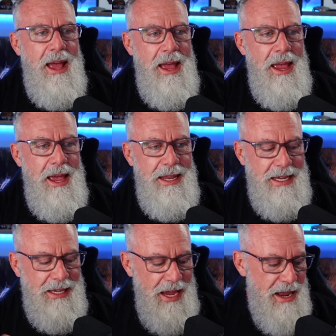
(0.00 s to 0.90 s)
and
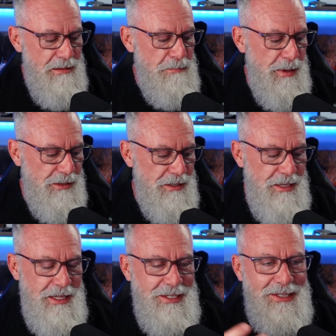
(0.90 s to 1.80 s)
again, built into
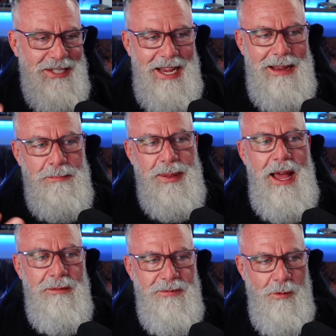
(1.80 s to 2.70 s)
the same
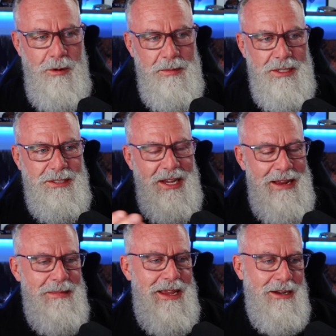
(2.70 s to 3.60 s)
platform, the
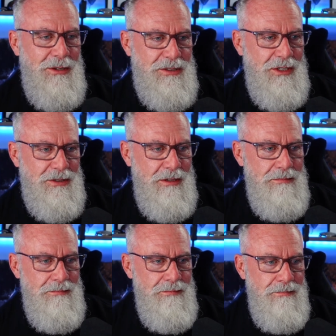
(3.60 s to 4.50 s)
same
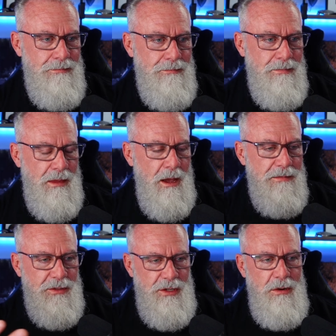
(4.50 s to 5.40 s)
ecosystem
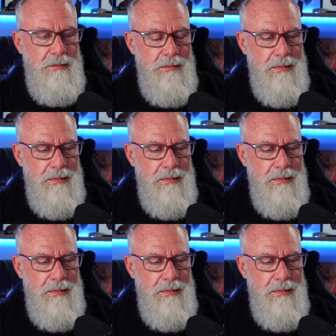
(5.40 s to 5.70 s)
of Zoom.